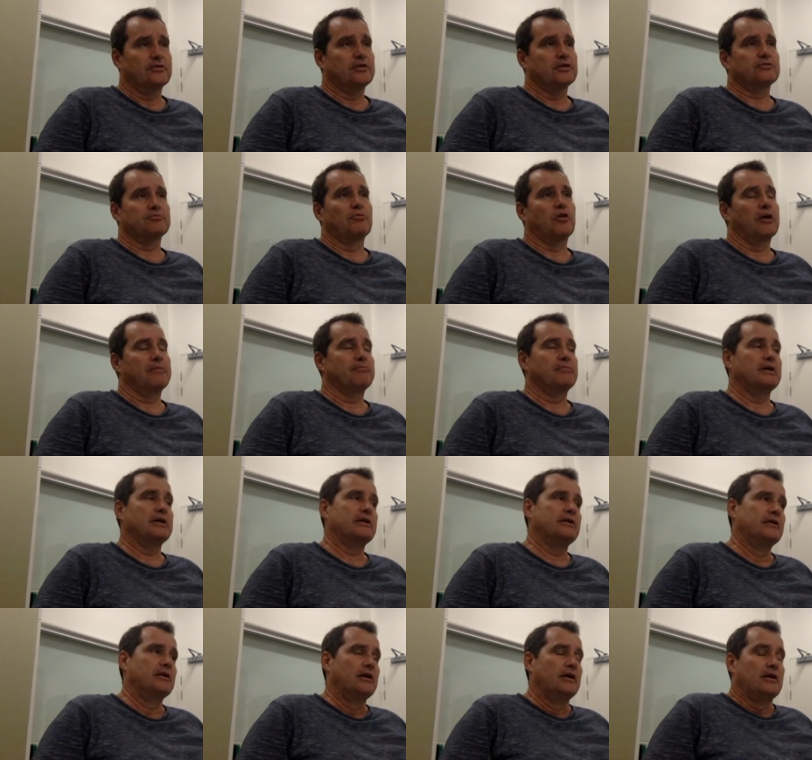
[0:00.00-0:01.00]
this might
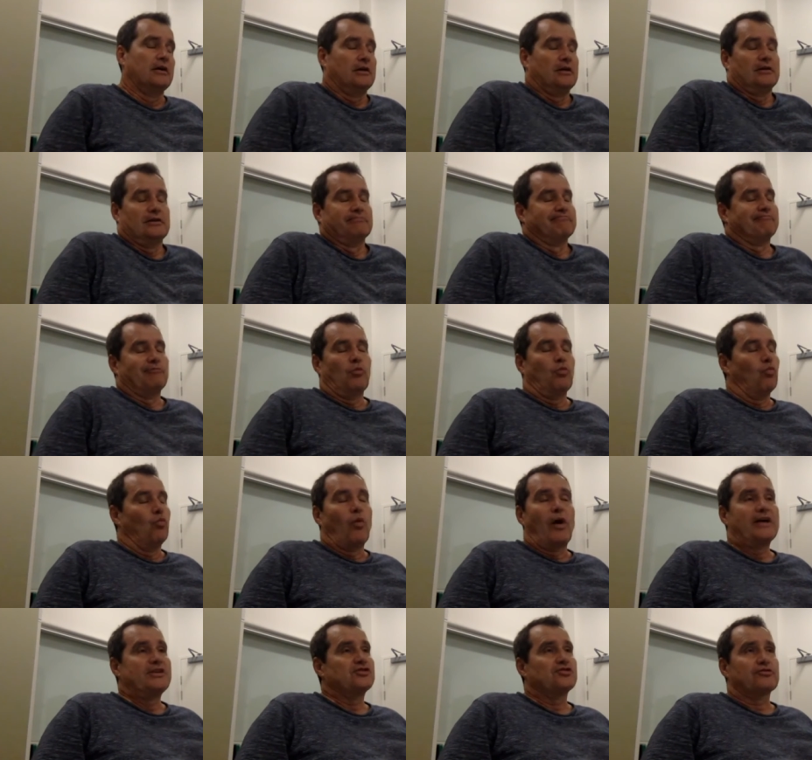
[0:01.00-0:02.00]
be
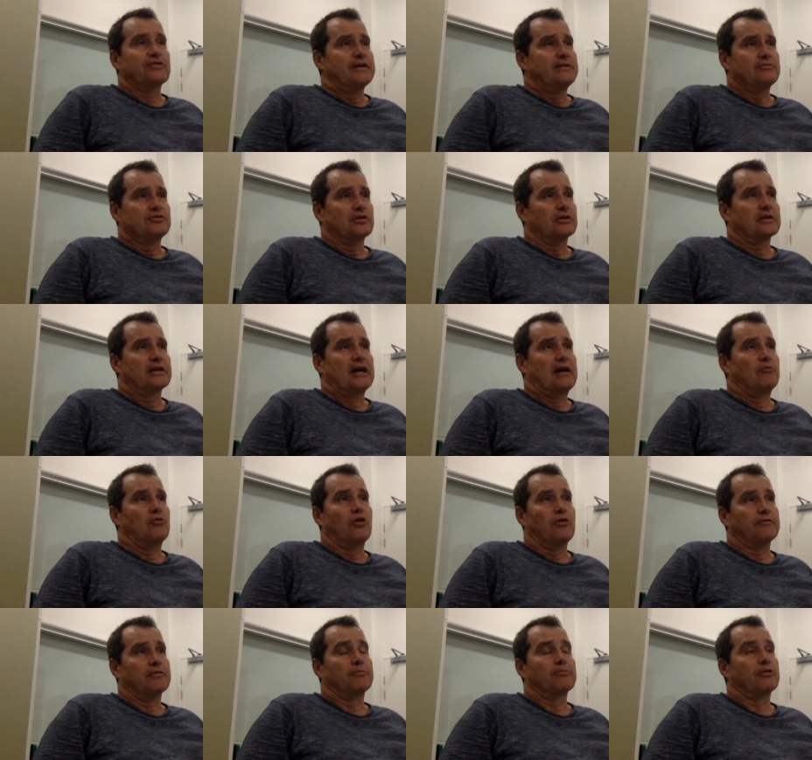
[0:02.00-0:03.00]
waste streams that come
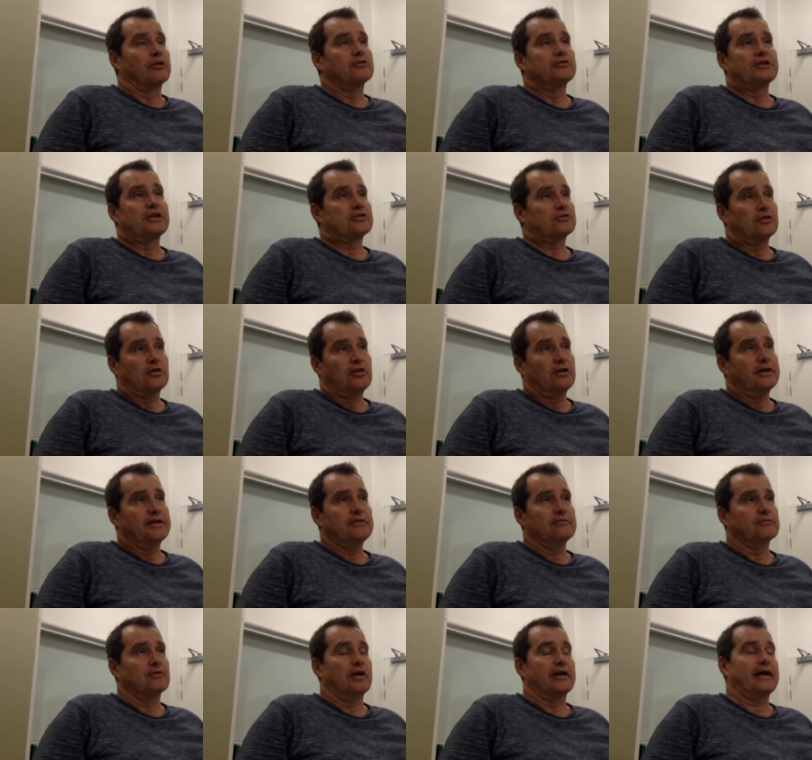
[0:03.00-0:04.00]
off a process
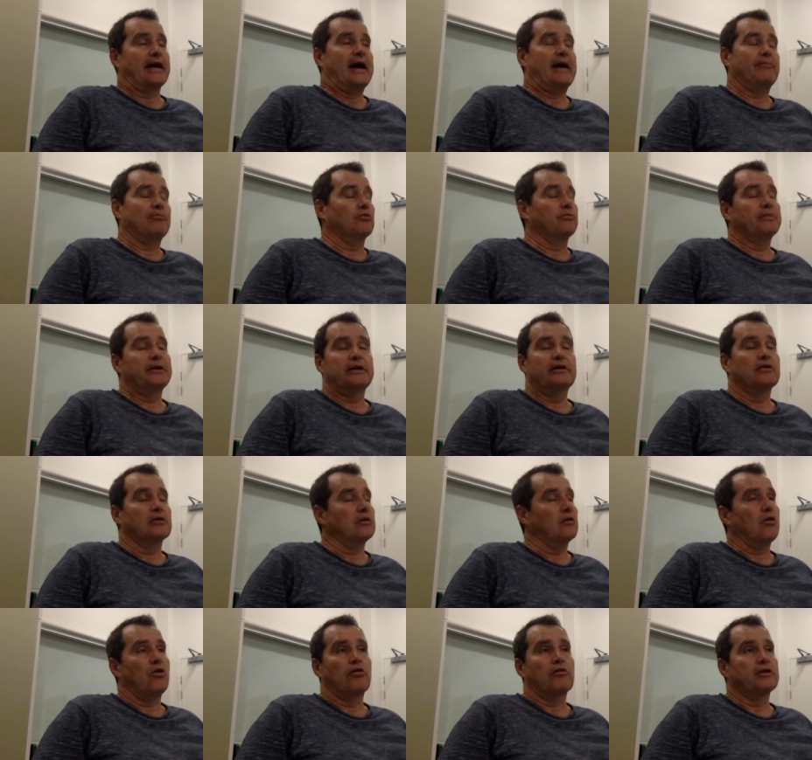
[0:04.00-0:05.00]
line, like apple
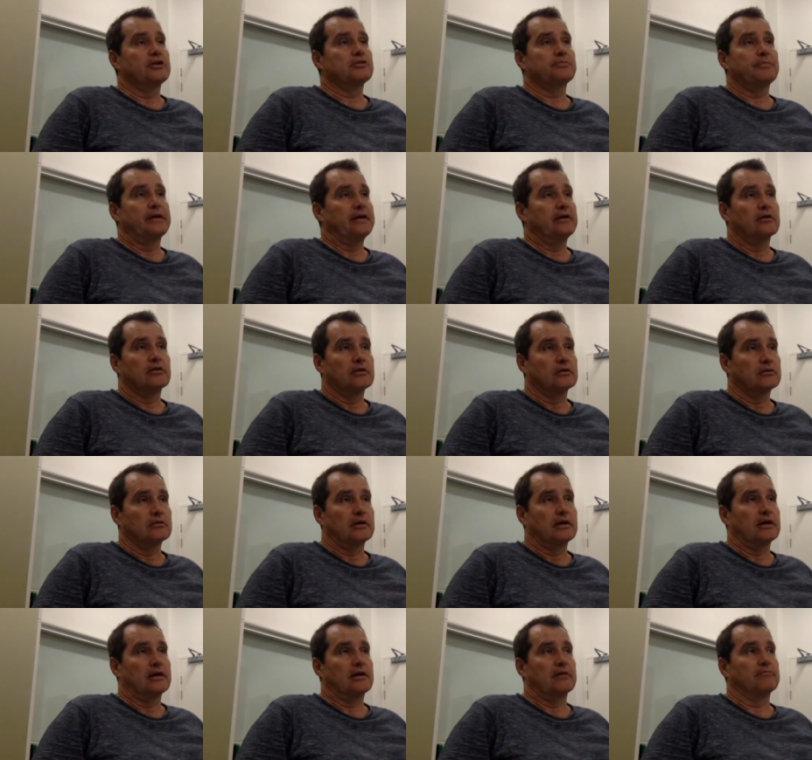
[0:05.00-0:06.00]
peel, orange peel,
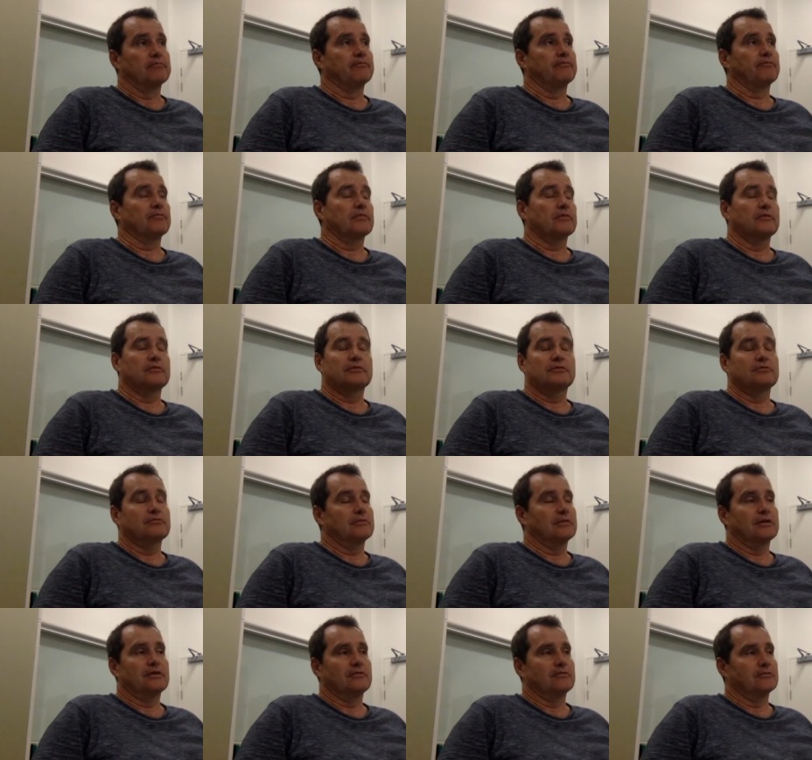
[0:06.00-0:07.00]
um,
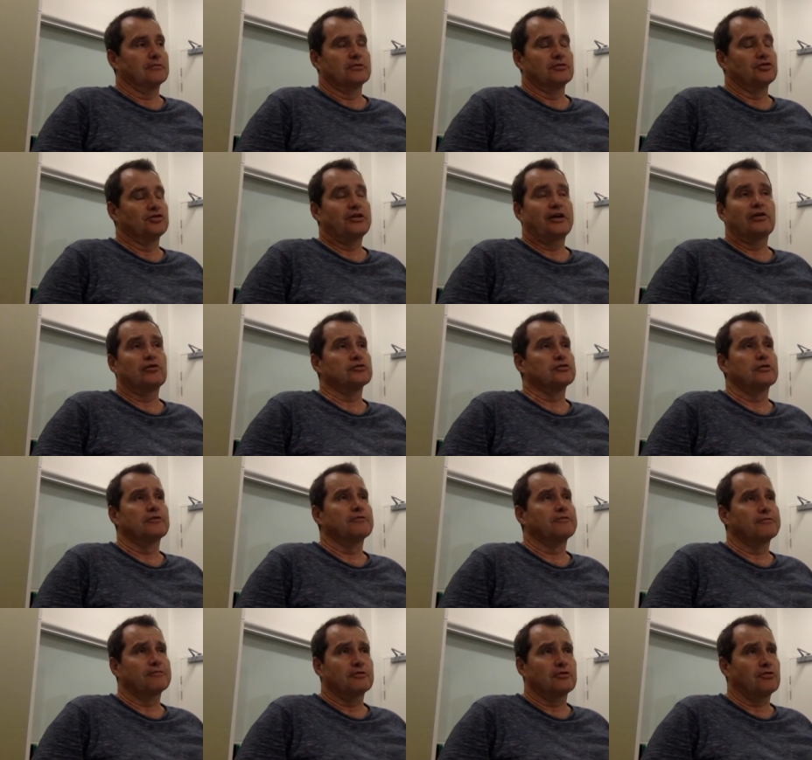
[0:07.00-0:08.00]
shells
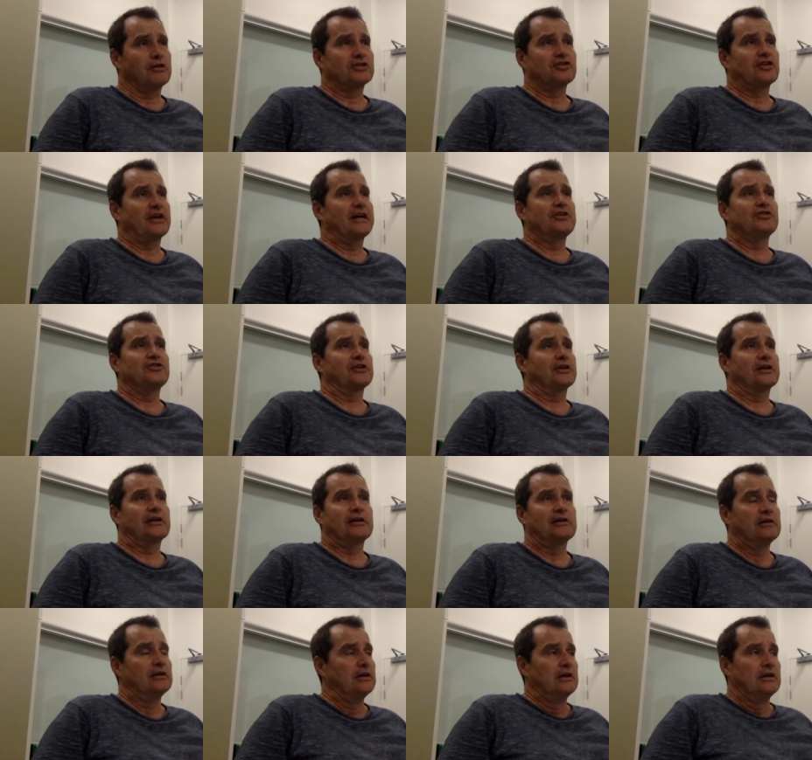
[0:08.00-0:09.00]
of crustacea,